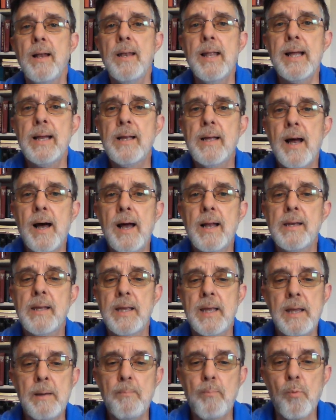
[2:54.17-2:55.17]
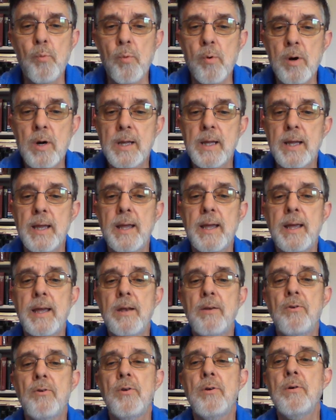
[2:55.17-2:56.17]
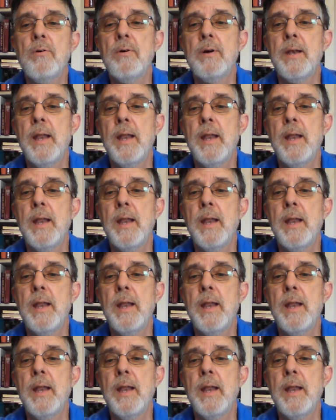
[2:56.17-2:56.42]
Let God keep working in you